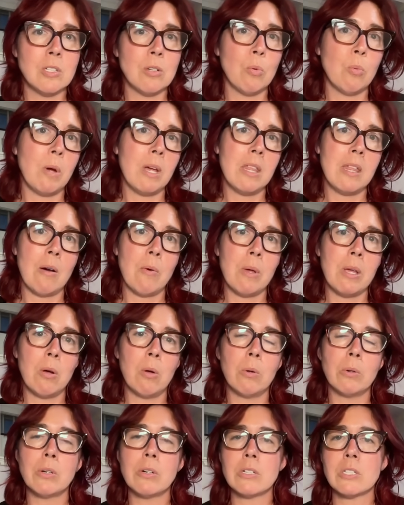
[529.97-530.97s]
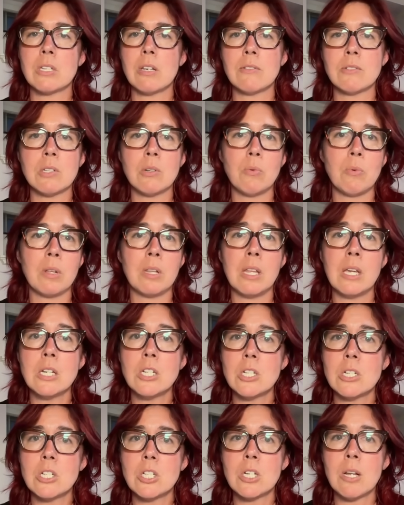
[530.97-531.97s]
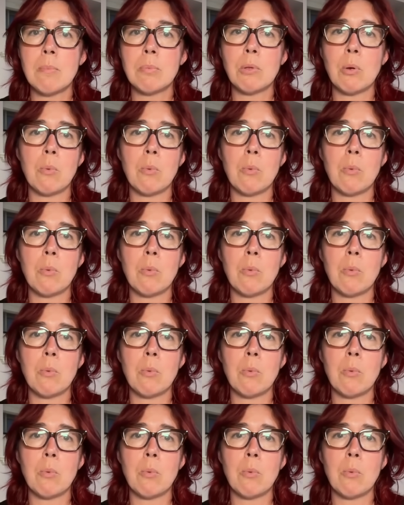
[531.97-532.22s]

the way that we hold ourselves in relationship,